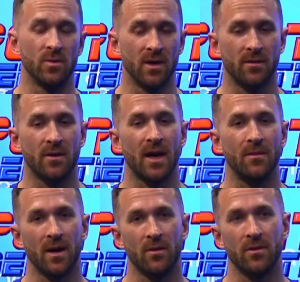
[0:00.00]
We
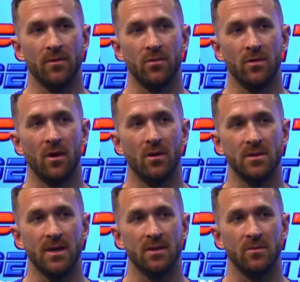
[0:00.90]
came back with a few
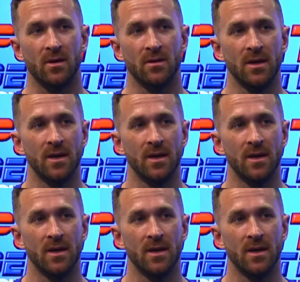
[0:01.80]
golds as well.